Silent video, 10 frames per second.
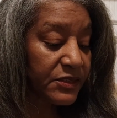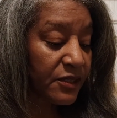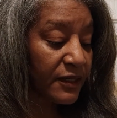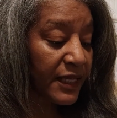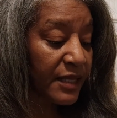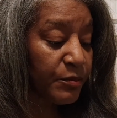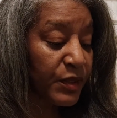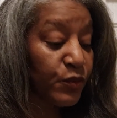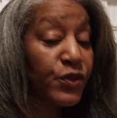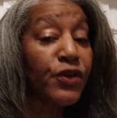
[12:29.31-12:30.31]
Darla had
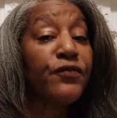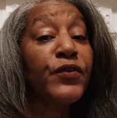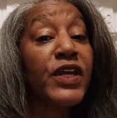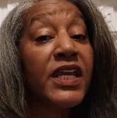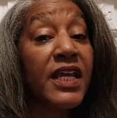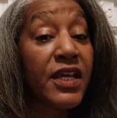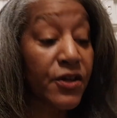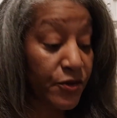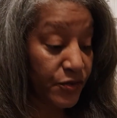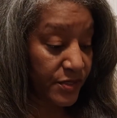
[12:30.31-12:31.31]
been with her for
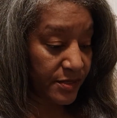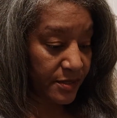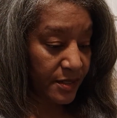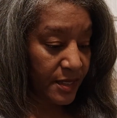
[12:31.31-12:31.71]
years,